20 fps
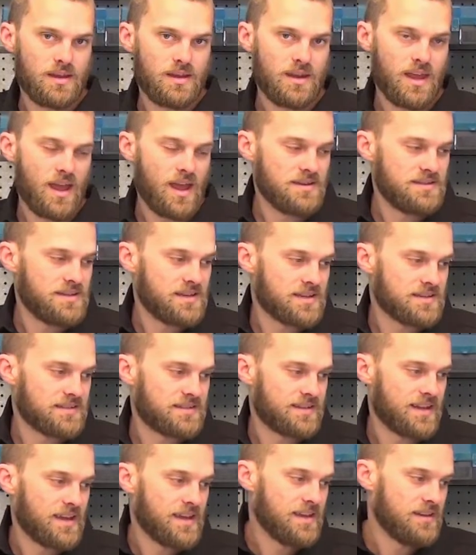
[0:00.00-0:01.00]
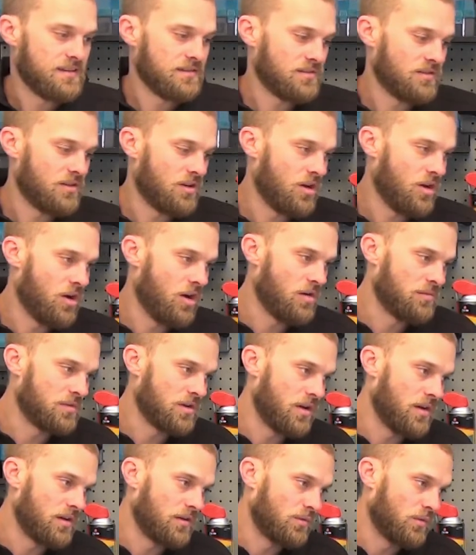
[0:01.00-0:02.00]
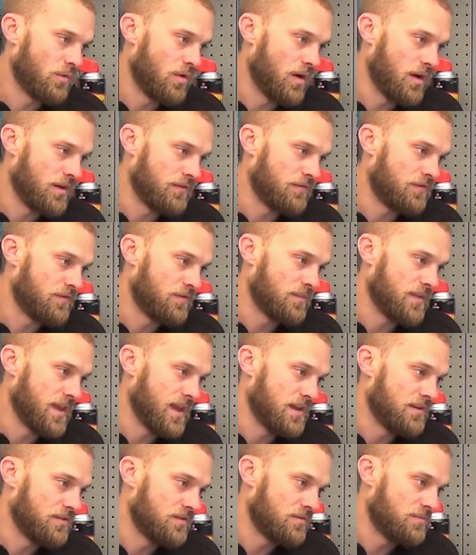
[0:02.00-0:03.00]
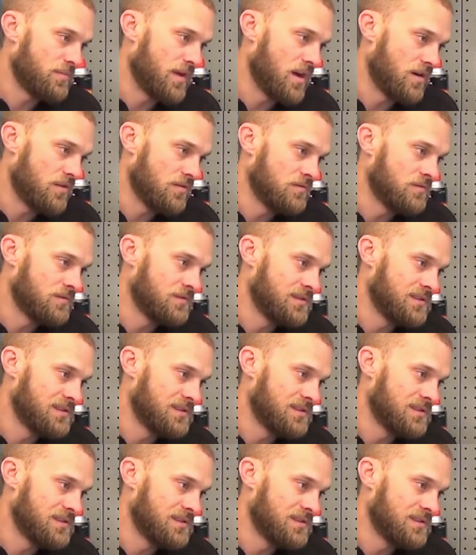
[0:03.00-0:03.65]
Now as you can see, I'm going right from the end of the barrel